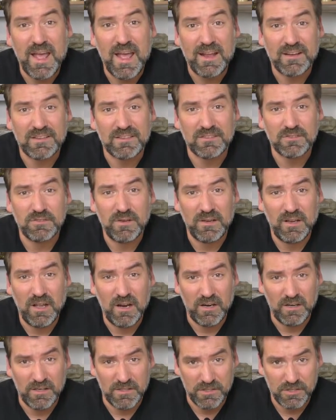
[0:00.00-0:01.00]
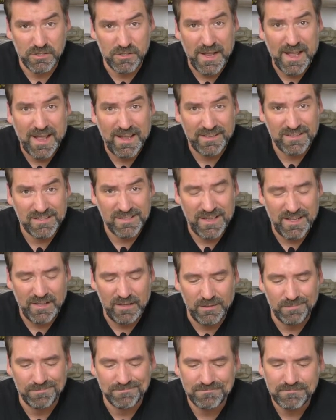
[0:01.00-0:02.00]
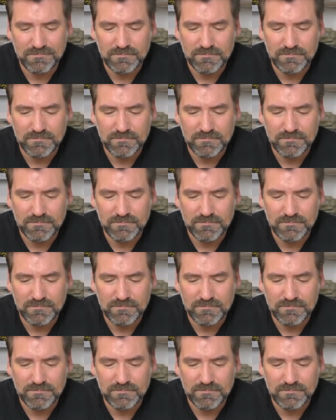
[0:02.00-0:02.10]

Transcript: extra large, XL.